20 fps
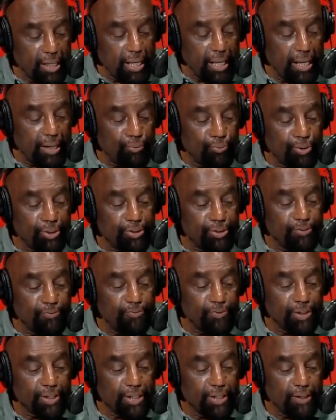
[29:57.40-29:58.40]
And when you
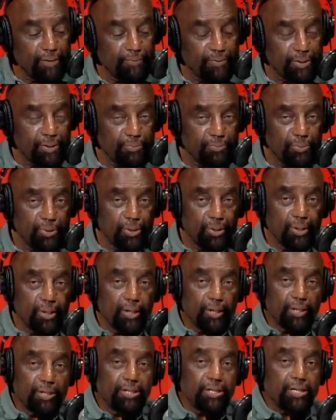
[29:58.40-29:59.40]
forgive them,
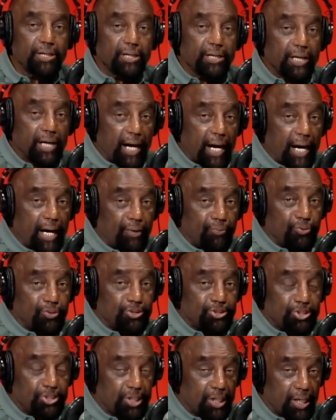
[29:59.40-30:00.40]
then God will
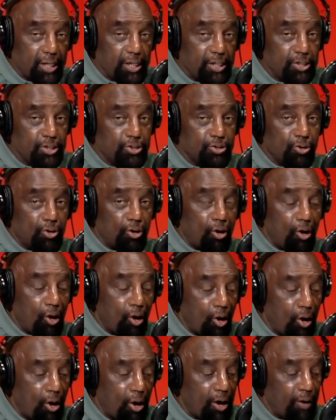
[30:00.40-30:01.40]
change your
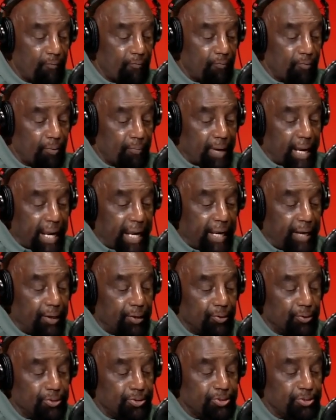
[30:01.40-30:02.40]
heart from
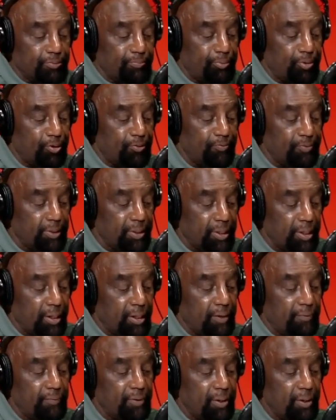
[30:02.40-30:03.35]
anger to perfect love.